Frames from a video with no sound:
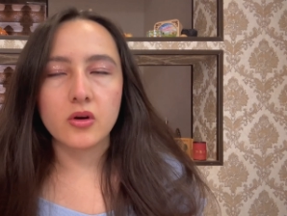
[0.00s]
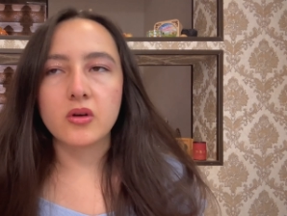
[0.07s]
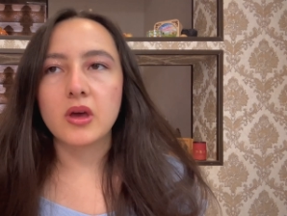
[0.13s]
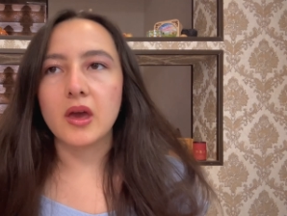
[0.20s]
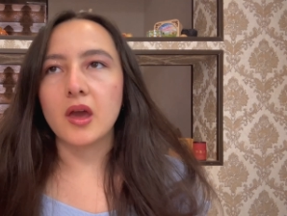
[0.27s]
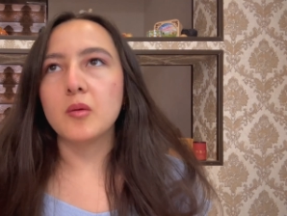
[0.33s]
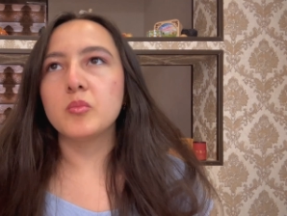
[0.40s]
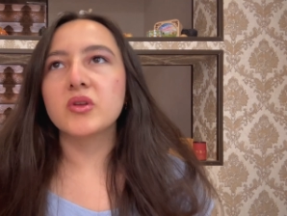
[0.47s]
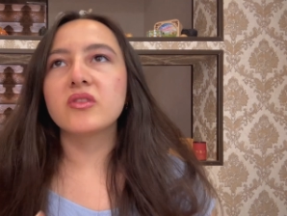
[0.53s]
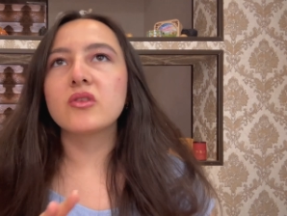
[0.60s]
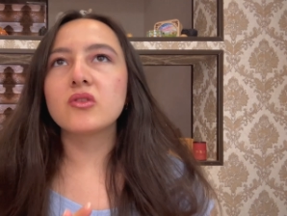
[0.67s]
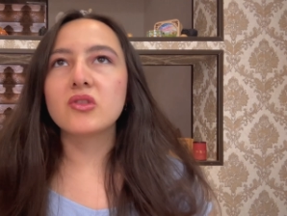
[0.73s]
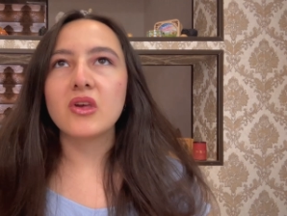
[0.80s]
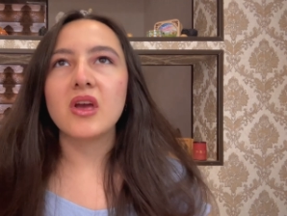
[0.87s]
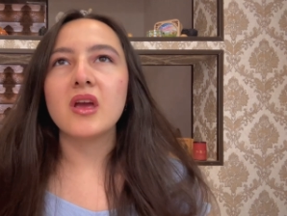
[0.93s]
Okay, but
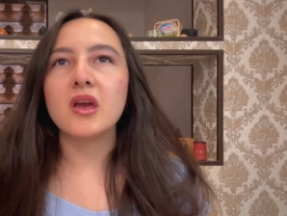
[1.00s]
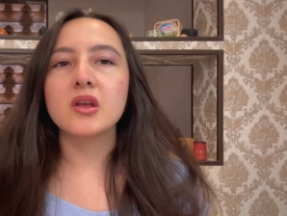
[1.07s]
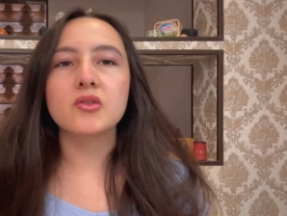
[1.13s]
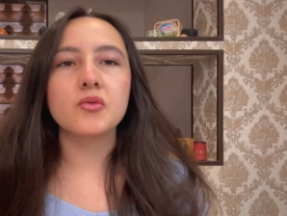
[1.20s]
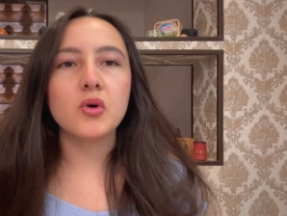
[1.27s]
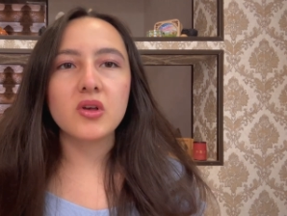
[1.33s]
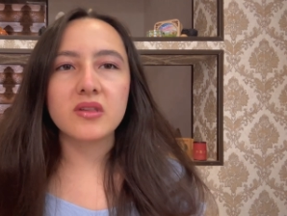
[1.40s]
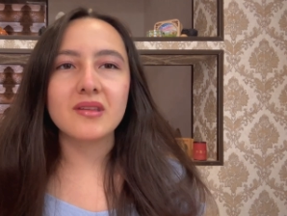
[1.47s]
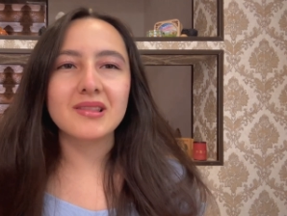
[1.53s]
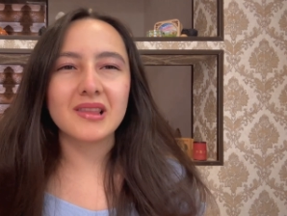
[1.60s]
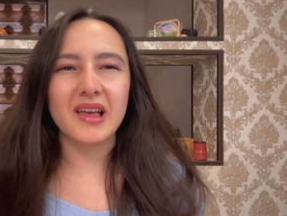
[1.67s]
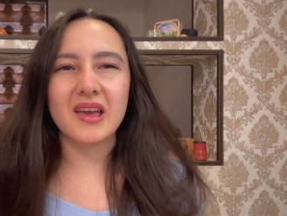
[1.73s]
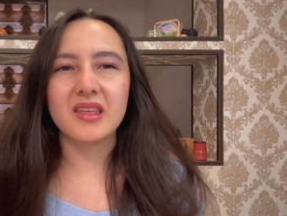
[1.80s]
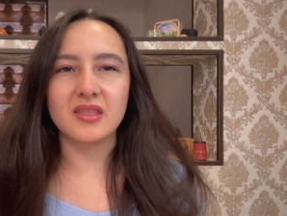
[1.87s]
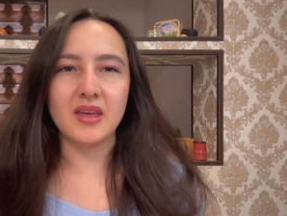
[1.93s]
today it wasn't
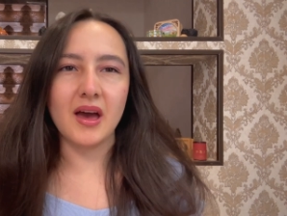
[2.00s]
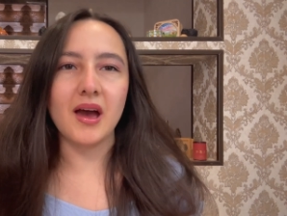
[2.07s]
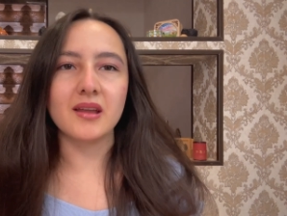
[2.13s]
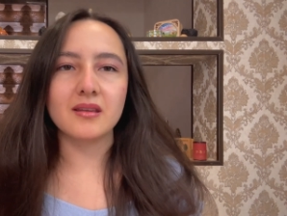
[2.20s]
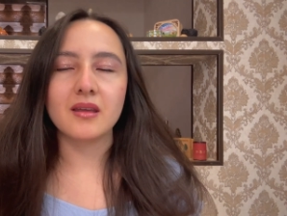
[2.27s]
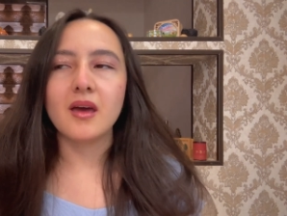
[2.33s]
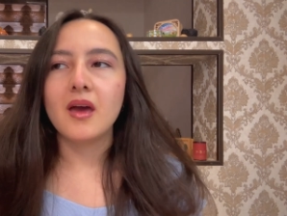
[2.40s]
like that.